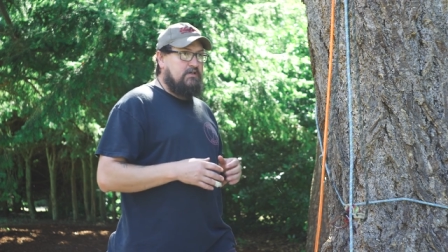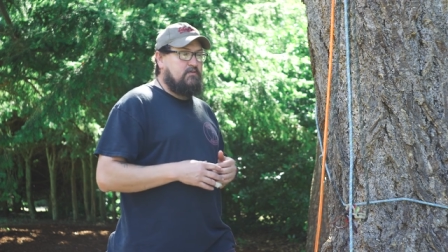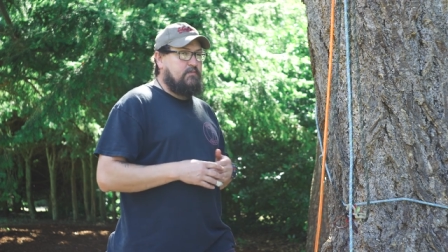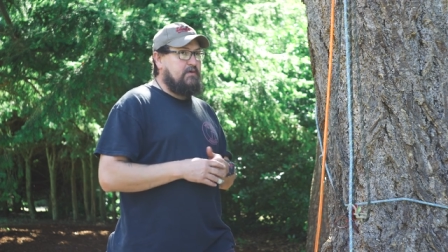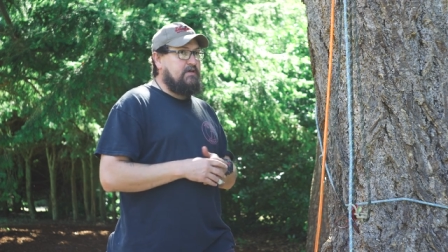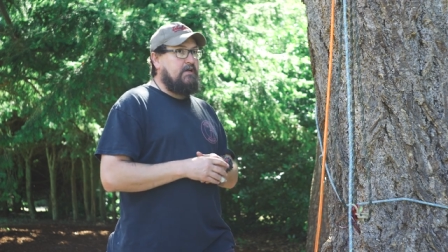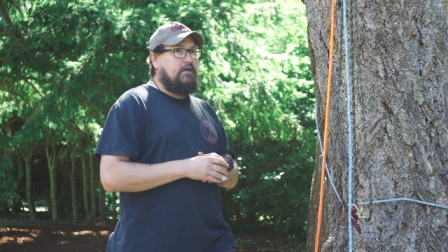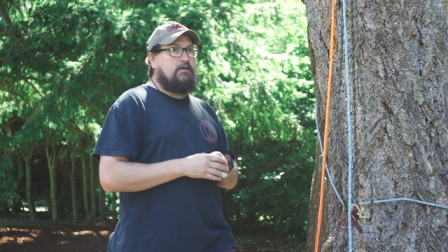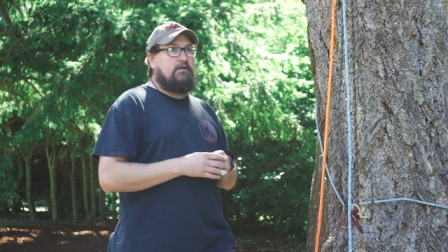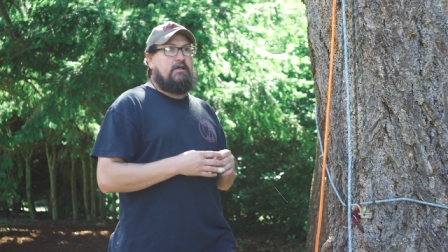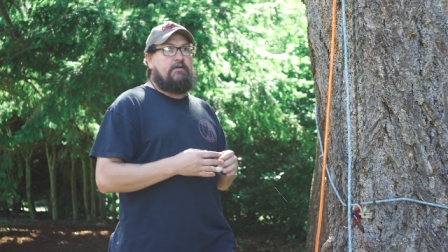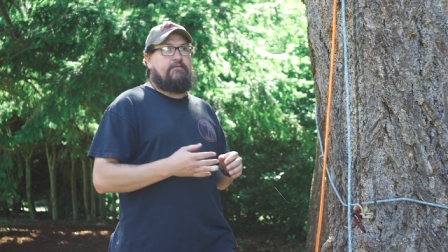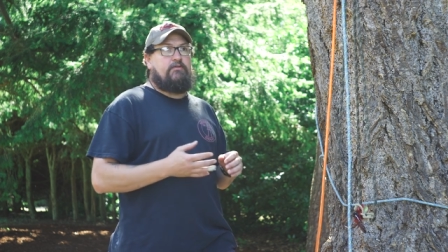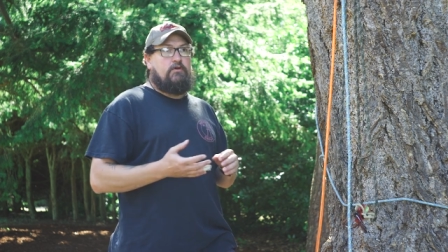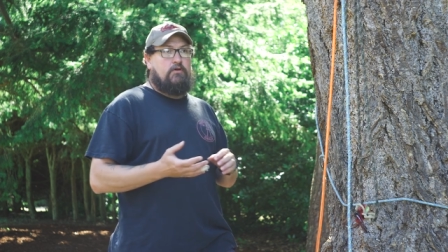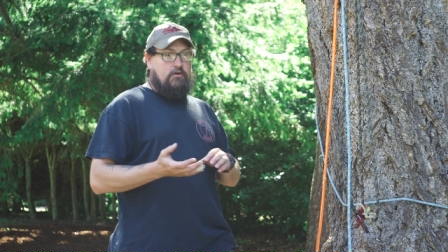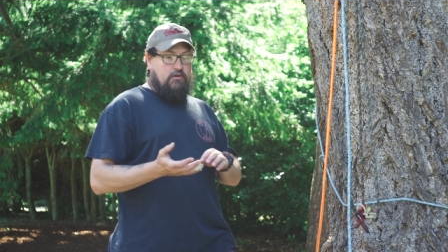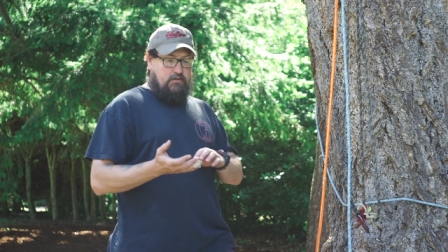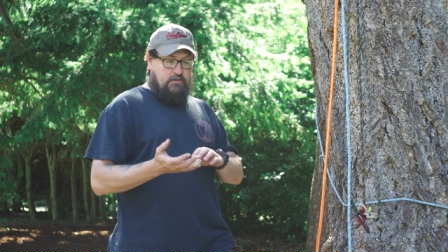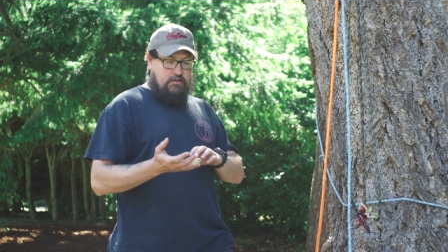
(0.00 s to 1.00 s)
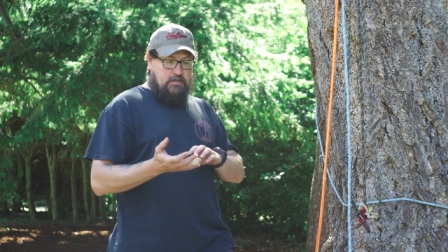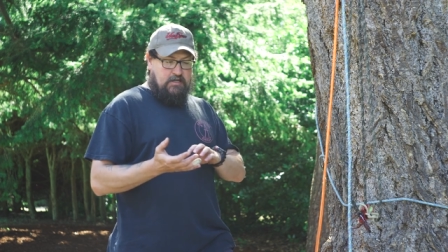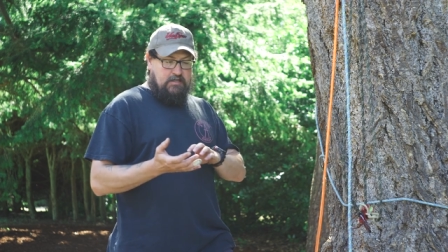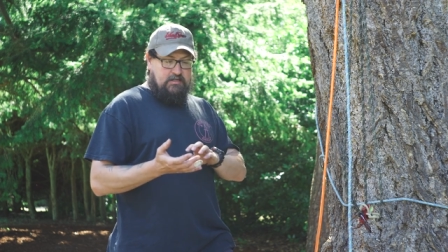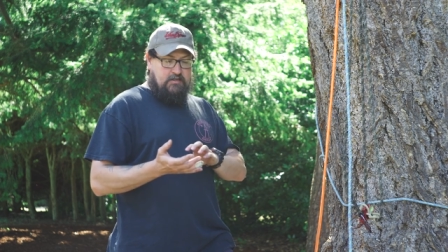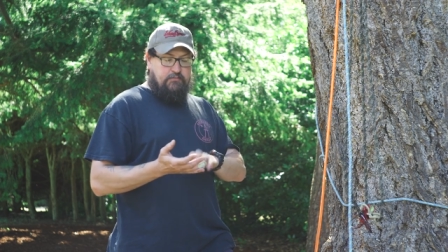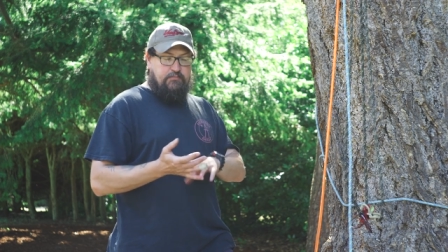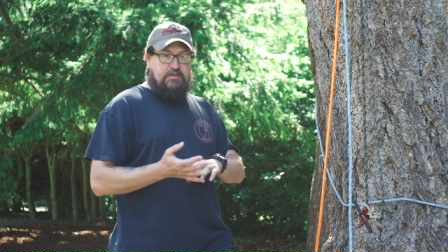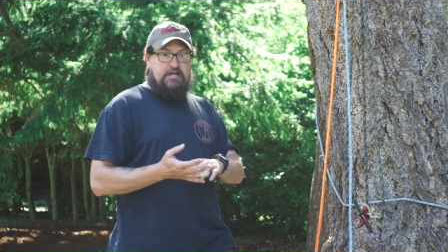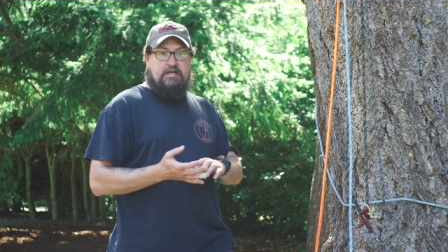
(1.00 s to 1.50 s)
is, particularly if you're you know,
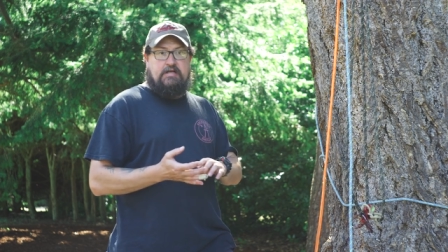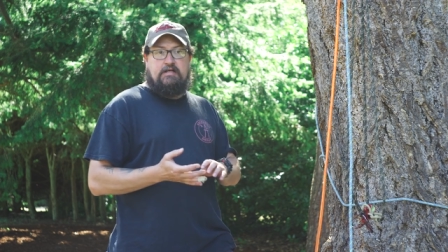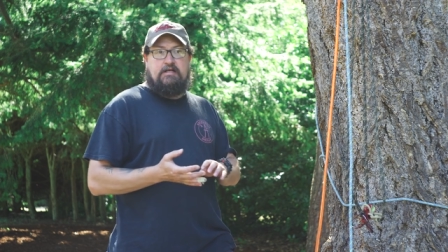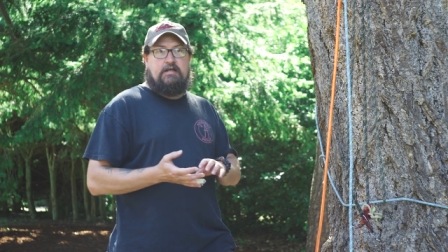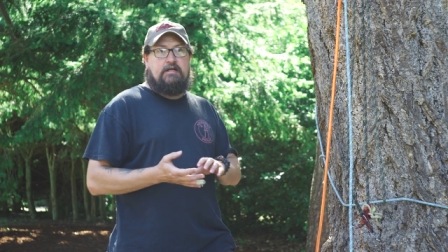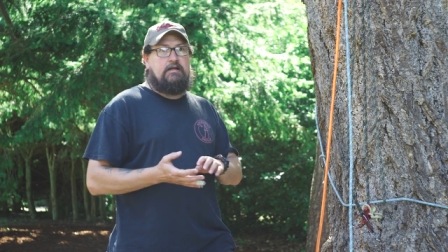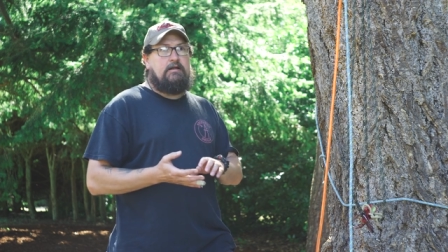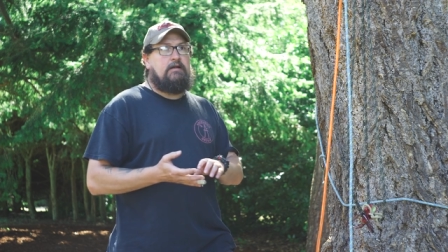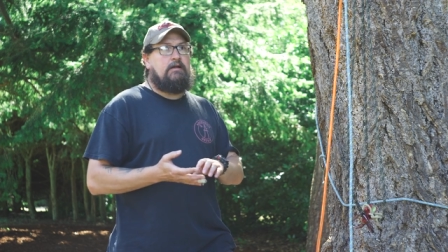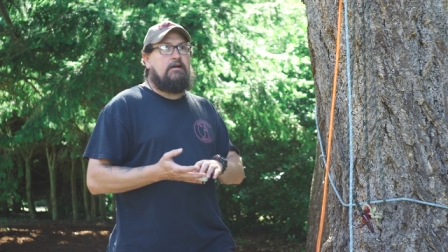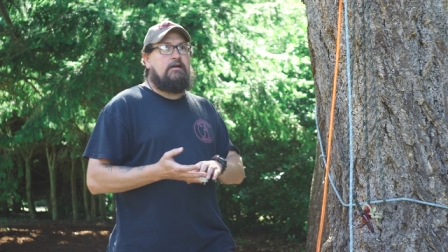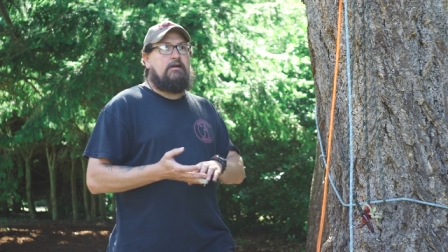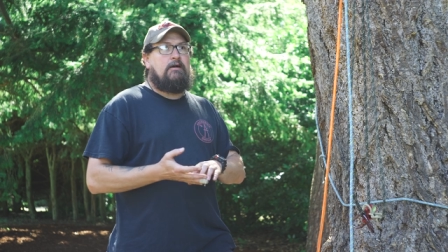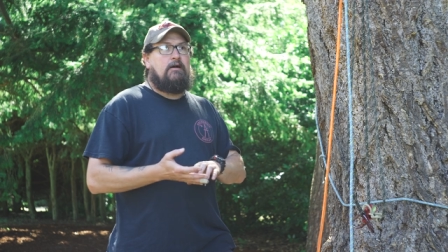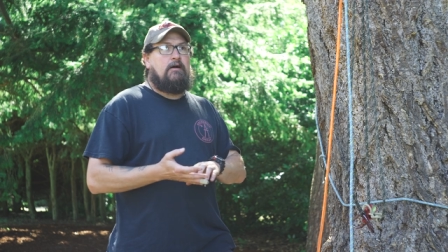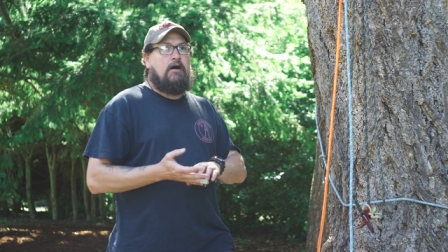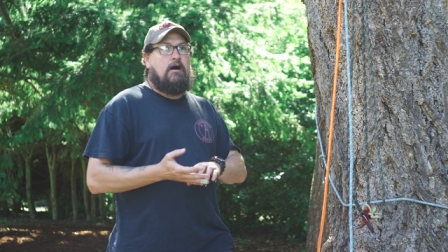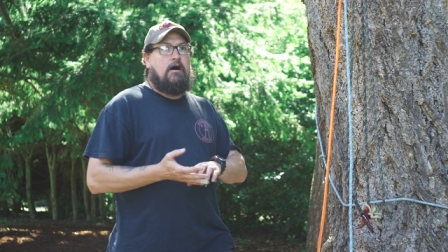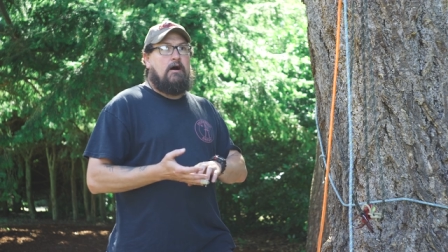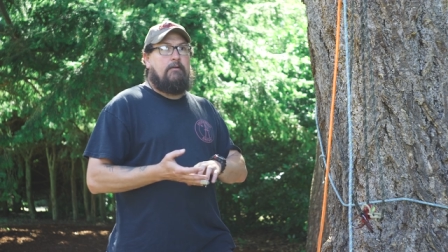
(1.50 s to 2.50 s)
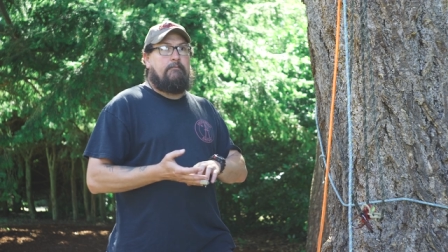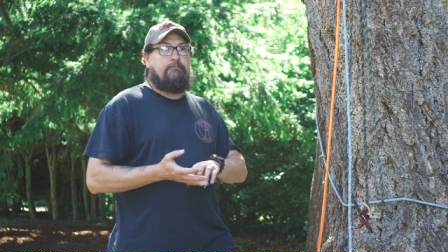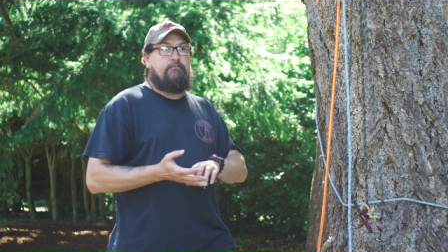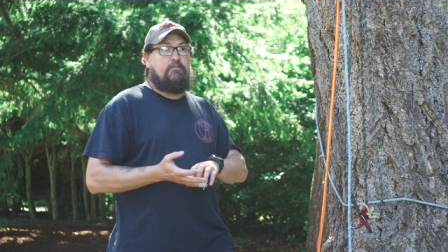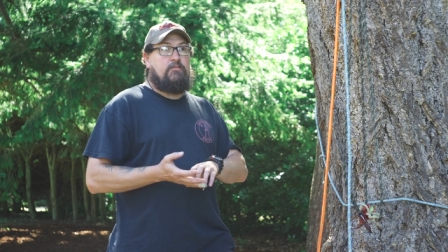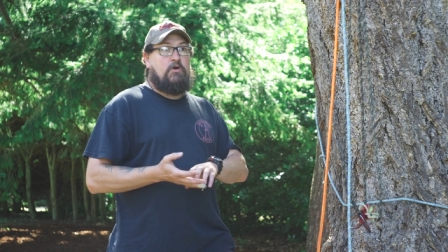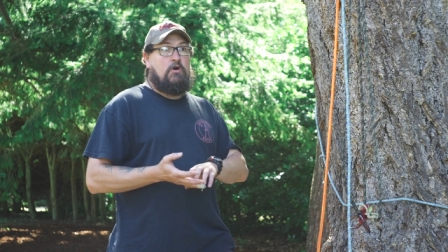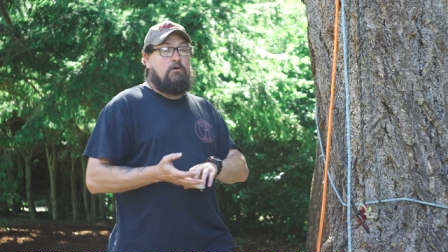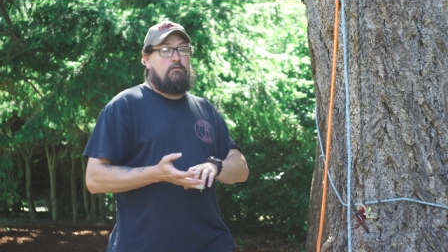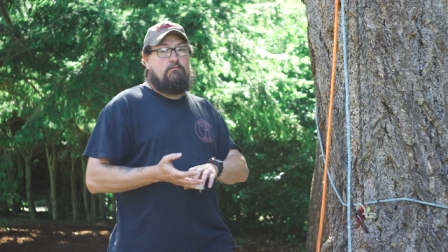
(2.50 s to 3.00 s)
competing,
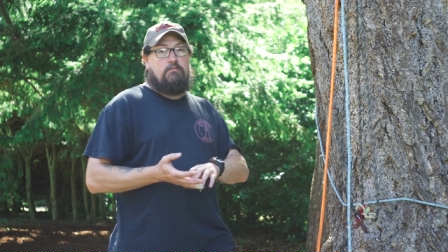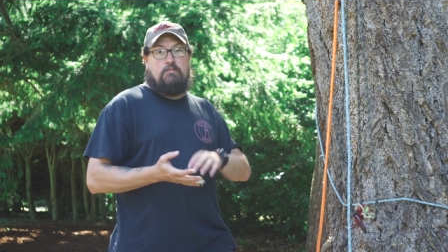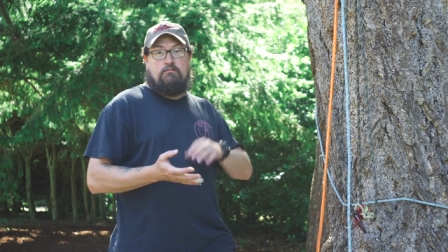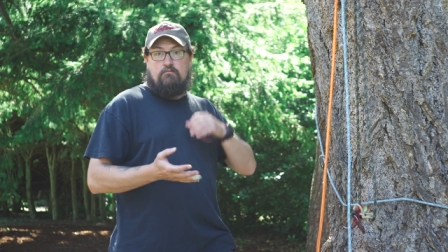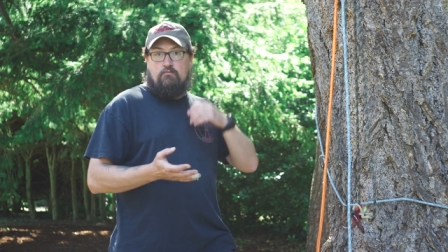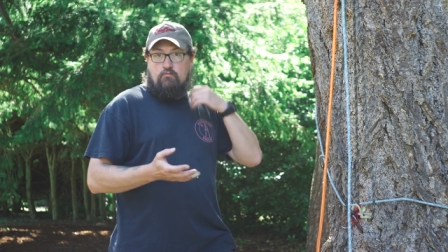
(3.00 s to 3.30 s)
um, you know,